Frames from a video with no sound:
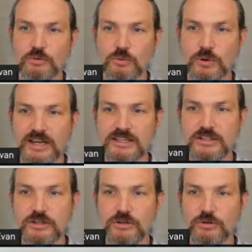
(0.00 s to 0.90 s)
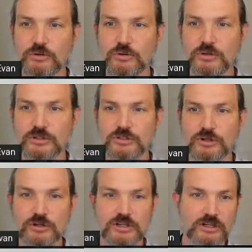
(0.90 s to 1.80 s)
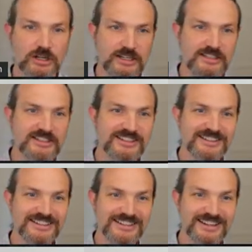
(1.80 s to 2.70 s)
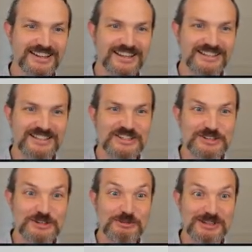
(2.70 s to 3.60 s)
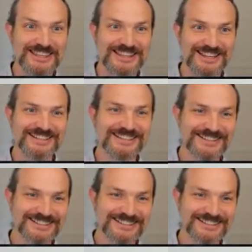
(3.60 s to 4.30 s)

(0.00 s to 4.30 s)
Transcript: when you turn it on, it doesn't do anything